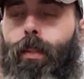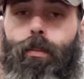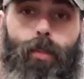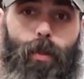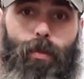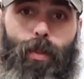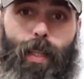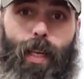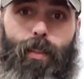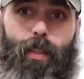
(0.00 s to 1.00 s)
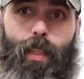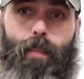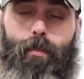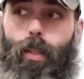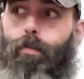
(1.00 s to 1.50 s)
So
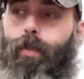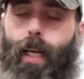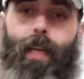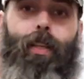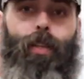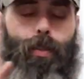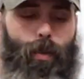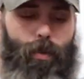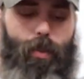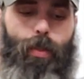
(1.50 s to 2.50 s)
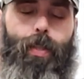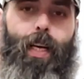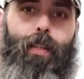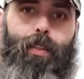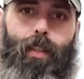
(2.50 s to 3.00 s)
2011, nope, 8 years old.
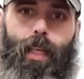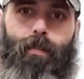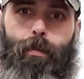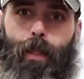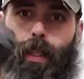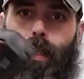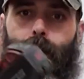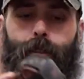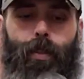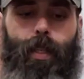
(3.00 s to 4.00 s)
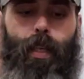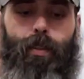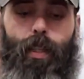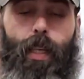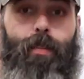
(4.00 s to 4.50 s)
2011, beginning of
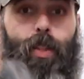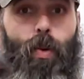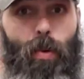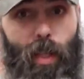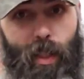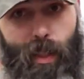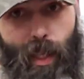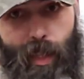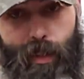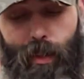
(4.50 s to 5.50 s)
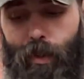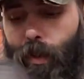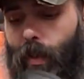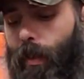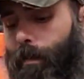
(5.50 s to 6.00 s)
2011, going on 9 years
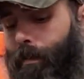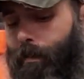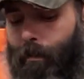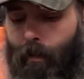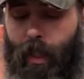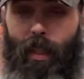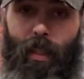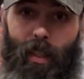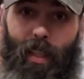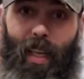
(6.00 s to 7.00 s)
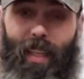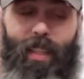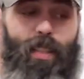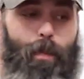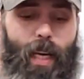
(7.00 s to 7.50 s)
old. And
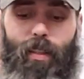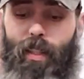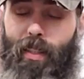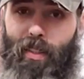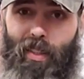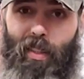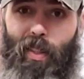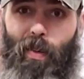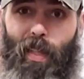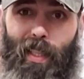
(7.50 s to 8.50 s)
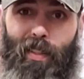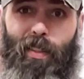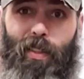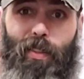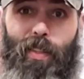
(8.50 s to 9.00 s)
this battery still going. I
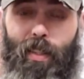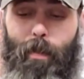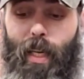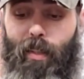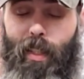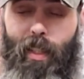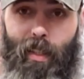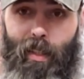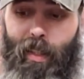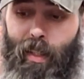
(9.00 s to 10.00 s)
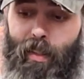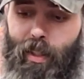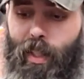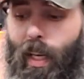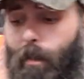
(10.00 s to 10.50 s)
still use this battery here in the
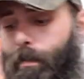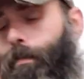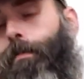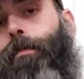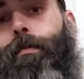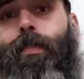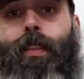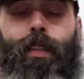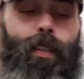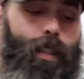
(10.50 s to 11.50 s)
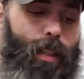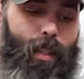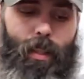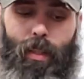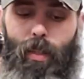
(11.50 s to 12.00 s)
shop,
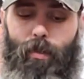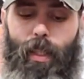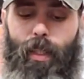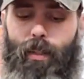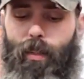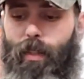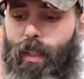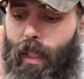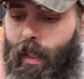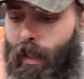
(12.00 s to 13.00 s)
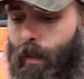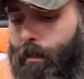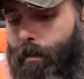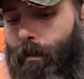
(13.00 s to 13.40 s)
relatively daily.